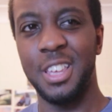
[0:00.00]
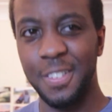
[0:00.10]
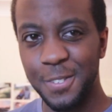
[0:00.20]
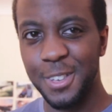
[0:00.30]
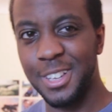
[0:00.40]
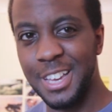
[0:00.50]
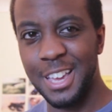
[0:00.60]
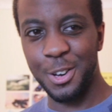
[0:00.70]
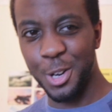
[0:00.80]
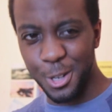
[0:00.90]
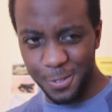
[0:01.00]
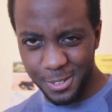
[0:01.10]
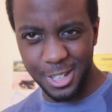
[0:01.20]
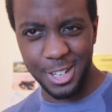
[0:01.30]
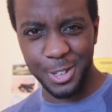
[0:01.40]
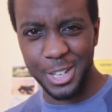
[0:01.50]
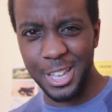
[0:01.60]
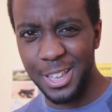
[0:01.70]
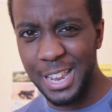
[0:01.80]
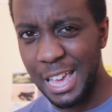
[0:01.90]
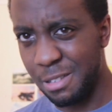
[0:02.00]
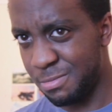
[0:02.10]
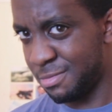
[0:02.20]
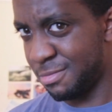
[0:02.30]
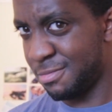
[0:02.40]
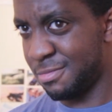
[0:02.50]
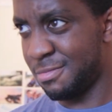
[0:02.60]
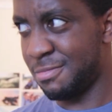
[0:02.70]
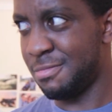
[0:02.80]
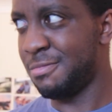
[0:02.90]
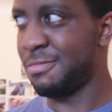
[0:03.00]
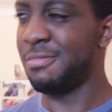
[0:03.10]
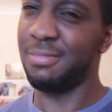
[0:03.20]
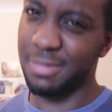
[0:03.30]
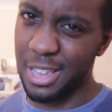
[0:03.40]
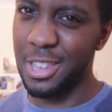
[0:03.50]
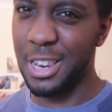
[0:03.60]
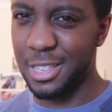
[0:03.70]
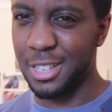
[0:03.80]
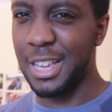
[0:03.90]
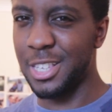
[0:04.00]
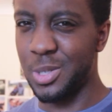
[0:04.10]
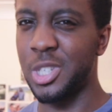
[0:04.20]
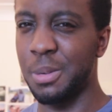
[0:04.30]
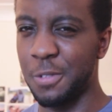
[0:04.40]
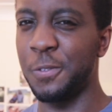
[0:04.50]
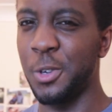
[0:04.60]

If you're kind of off, they're gonna look at you like, then you need to like switch up the